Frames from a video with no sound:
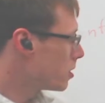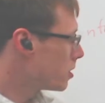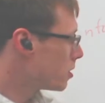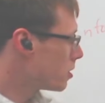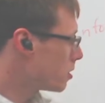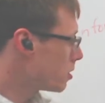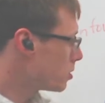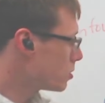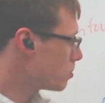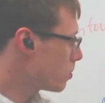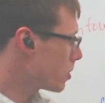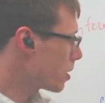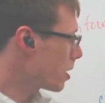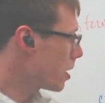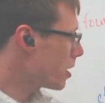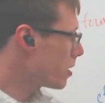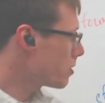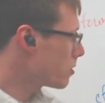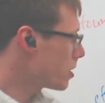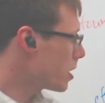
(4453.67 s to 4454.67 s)
those with
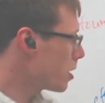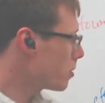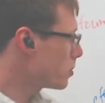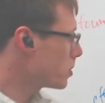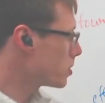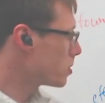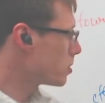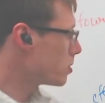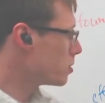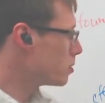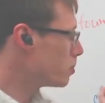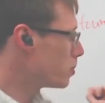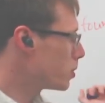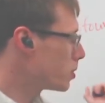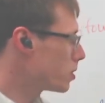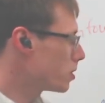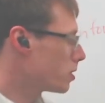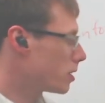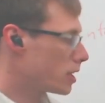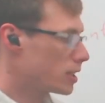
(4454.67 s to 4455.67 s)
higher aptitude
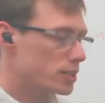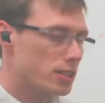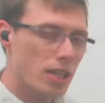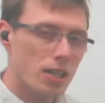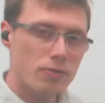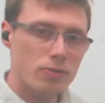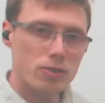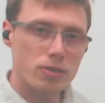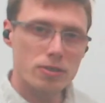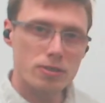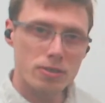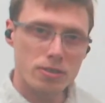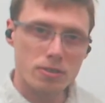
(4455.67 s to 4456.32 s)
put in less effort.